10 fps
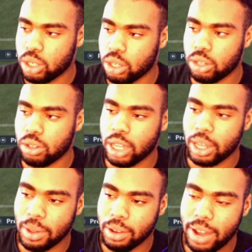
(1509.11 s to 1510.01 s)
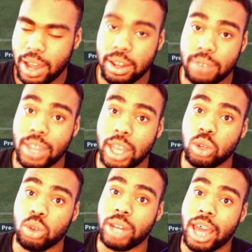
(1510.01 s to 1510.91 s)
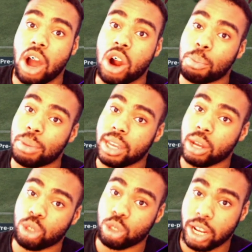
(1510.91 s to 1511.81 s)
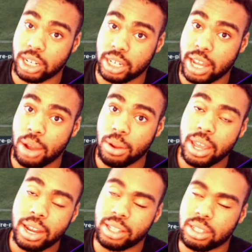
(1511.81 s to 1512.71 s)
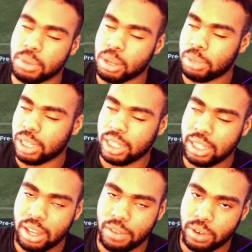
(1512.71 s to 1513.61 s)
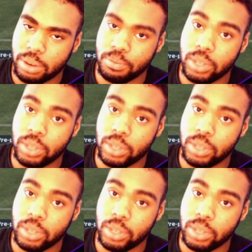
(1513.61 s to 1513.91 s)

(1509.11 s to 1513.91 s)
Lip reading: You can do it the other way around. If they do that RPO stretch now, that's something completely different.